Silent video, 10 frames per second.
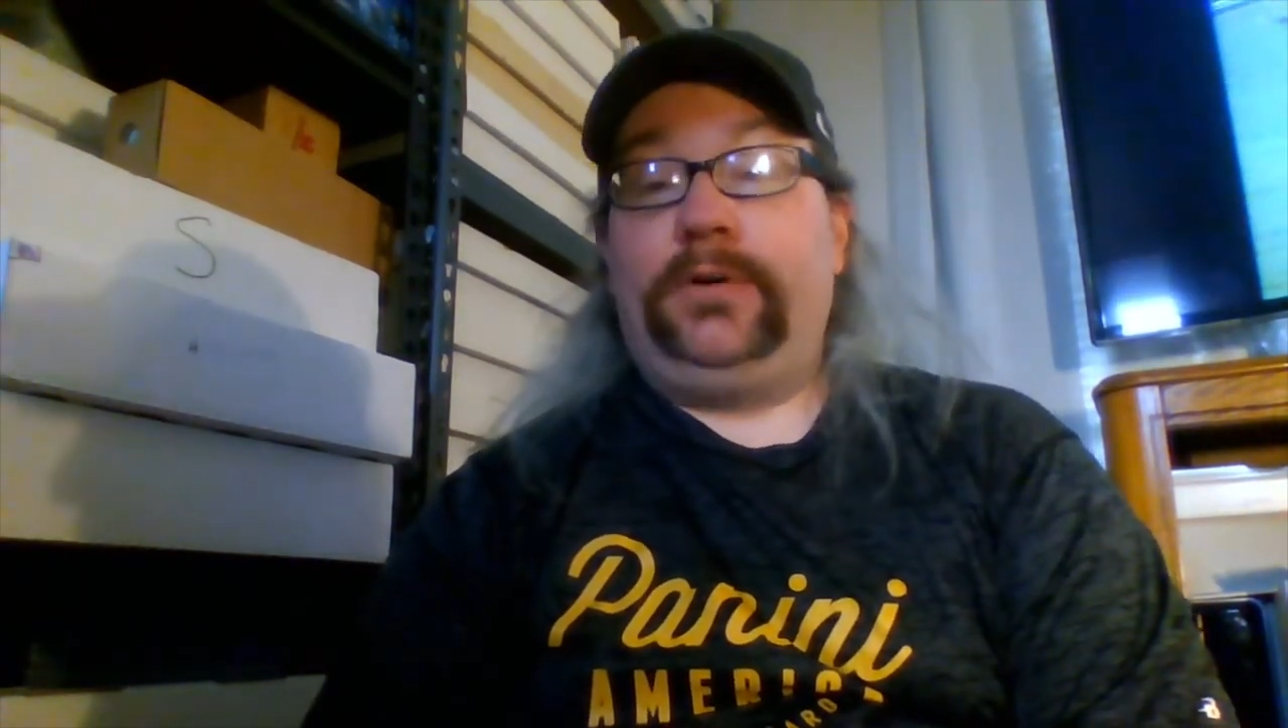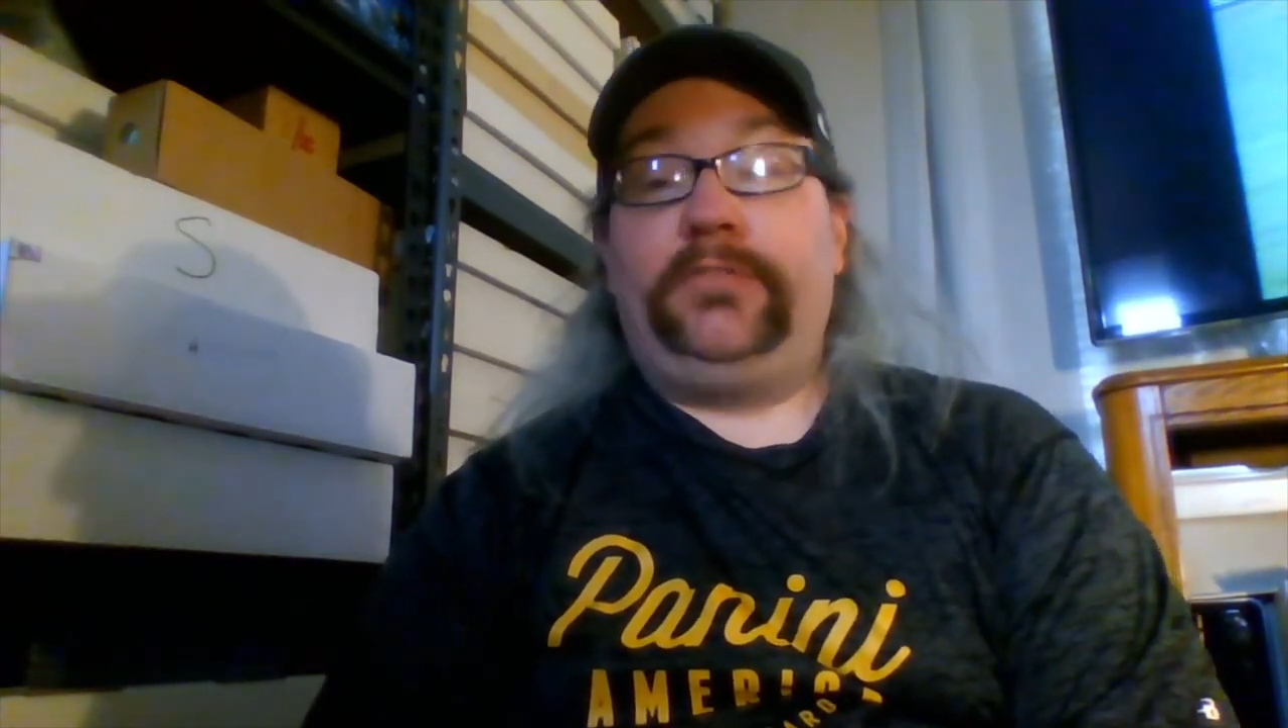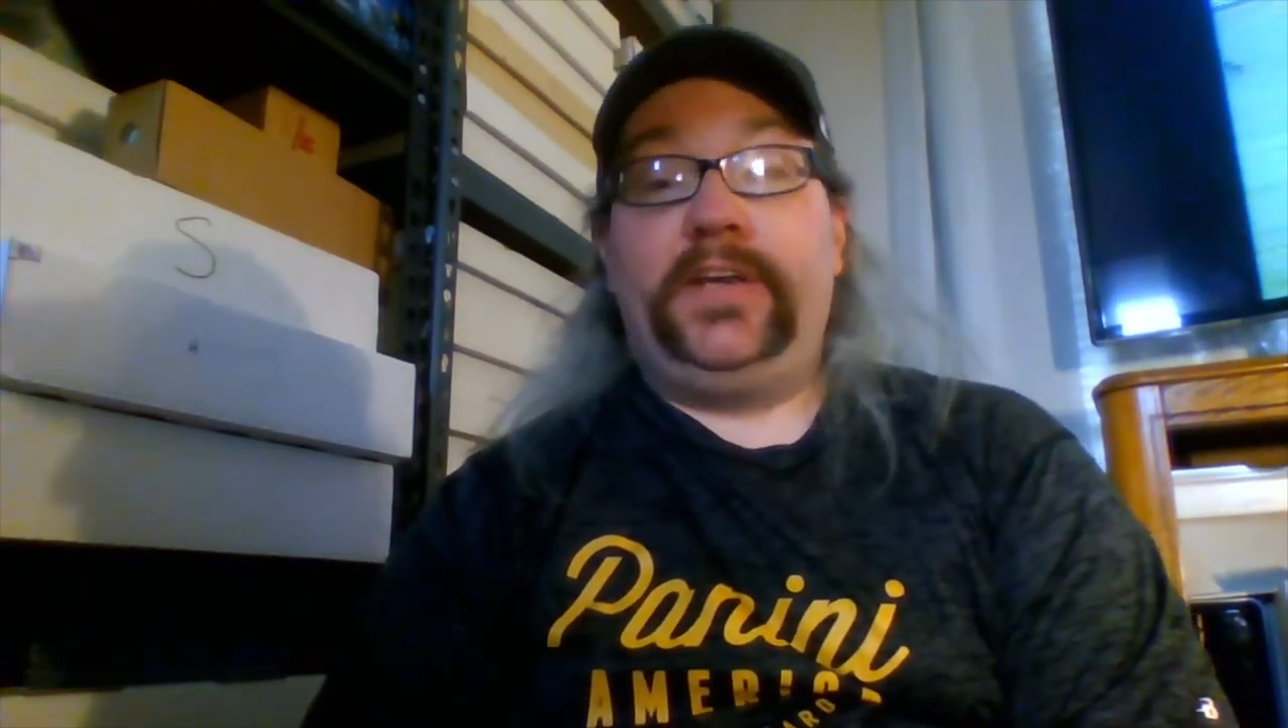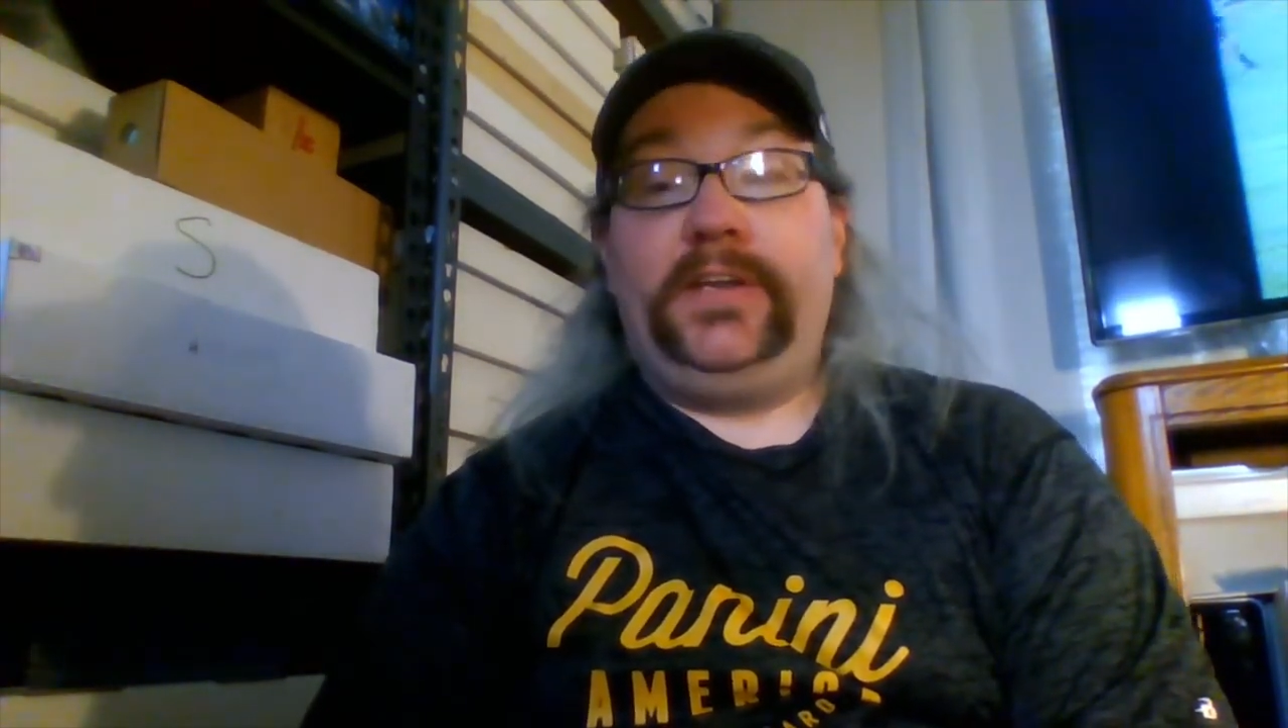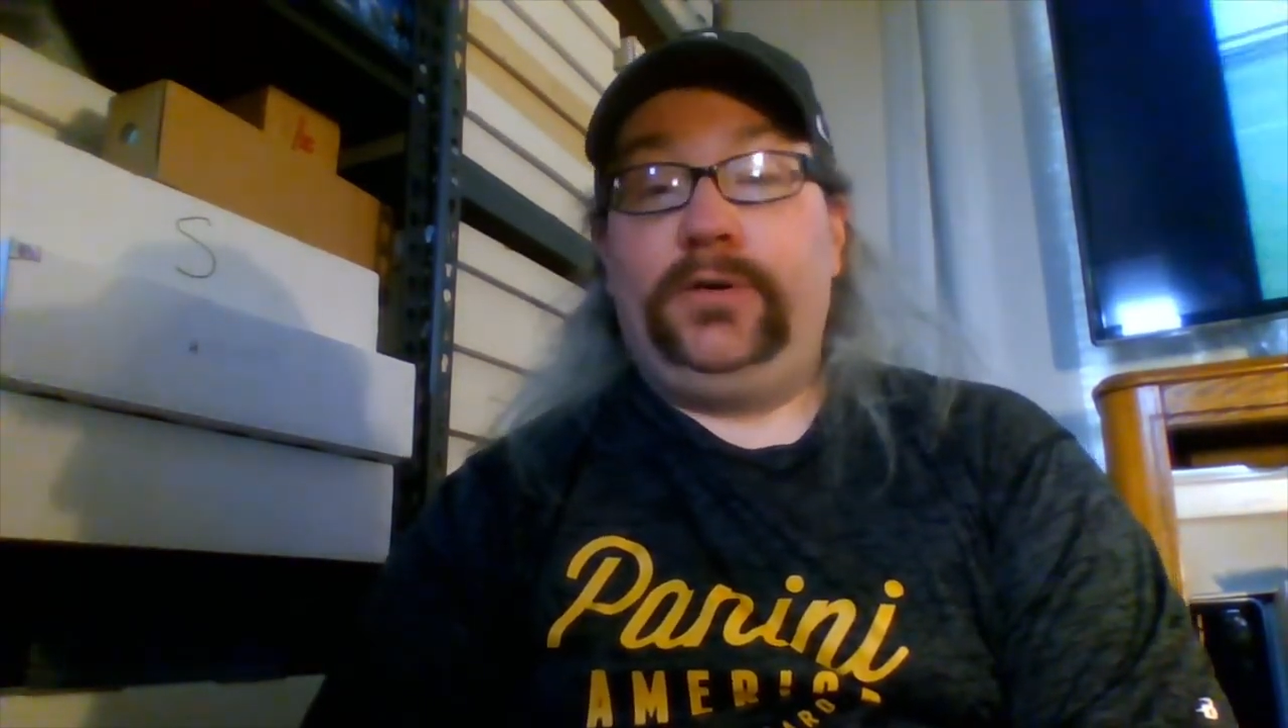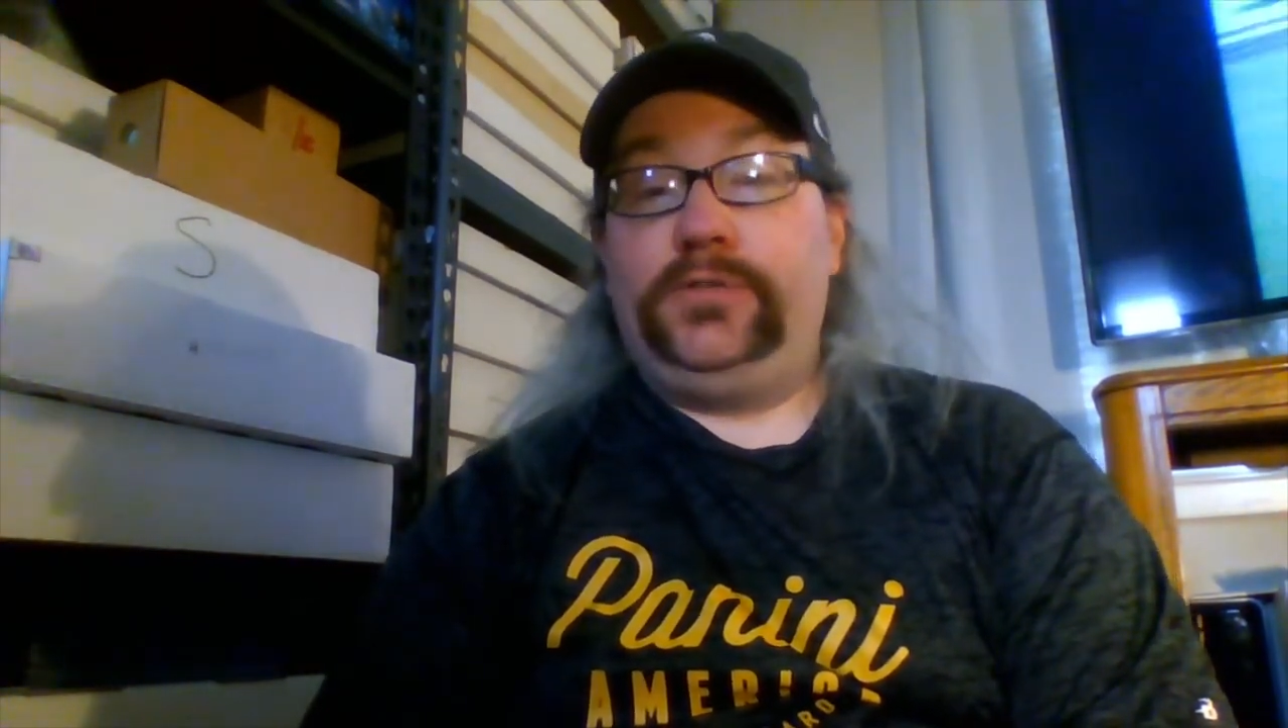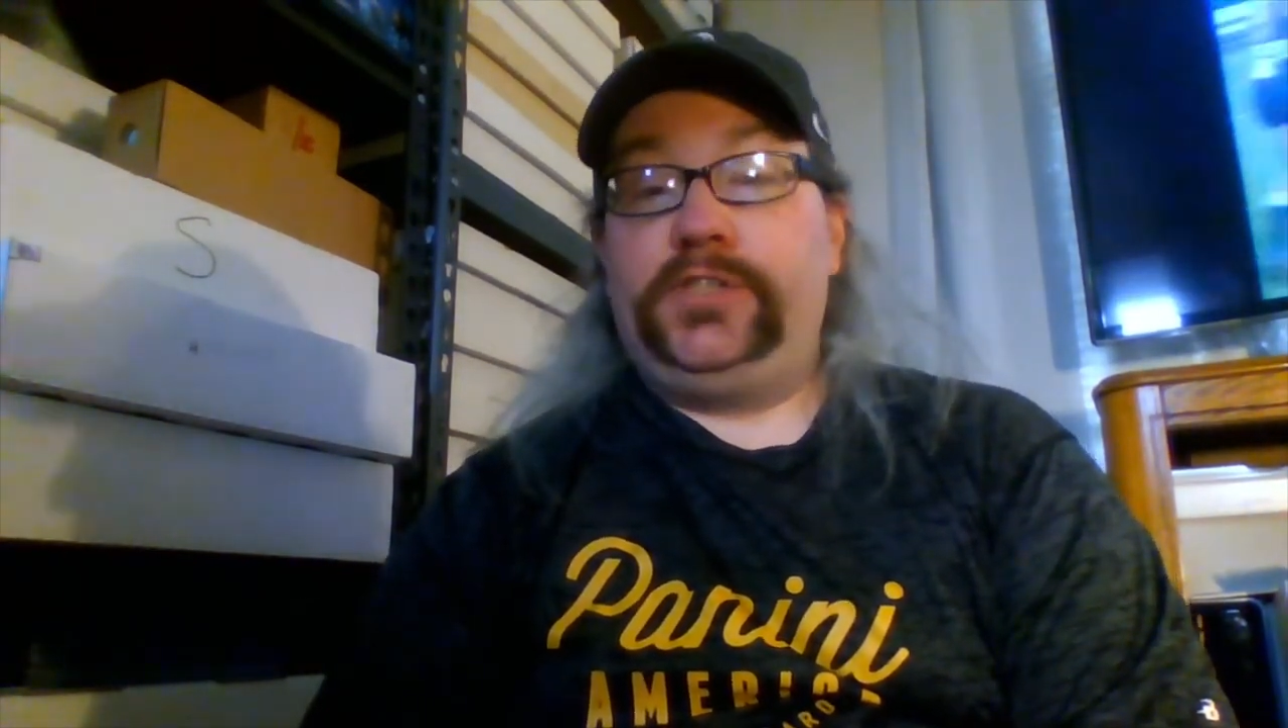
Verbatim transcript: radio